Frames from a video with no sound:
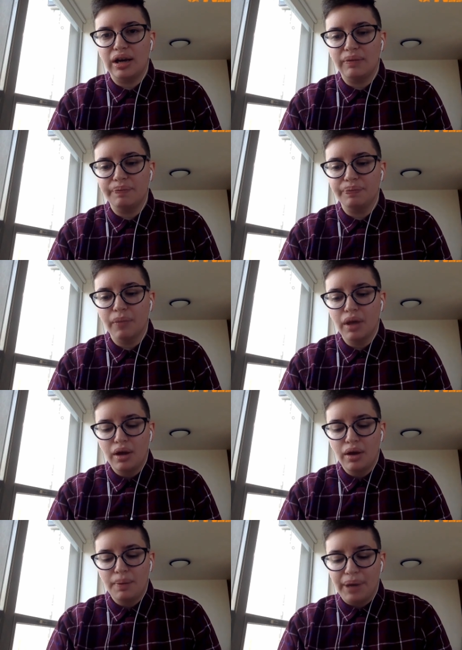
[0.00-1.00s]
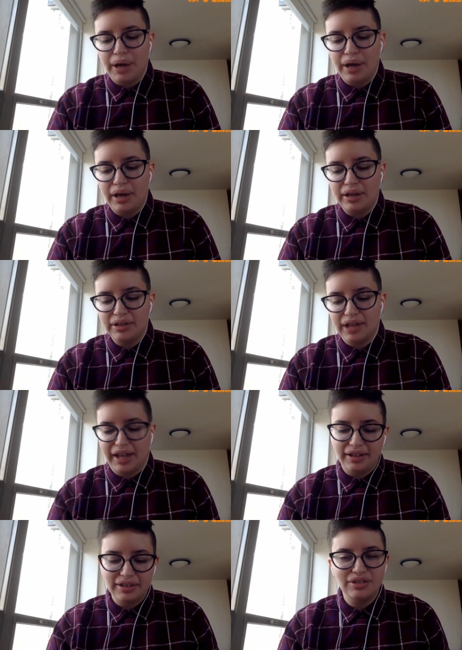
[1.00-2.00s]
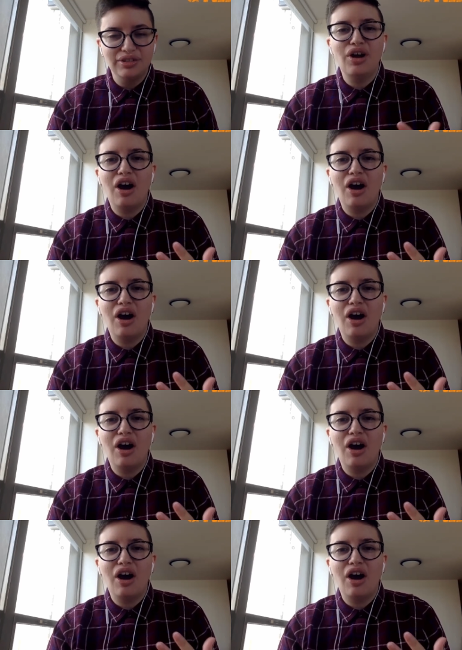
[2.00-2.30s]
But like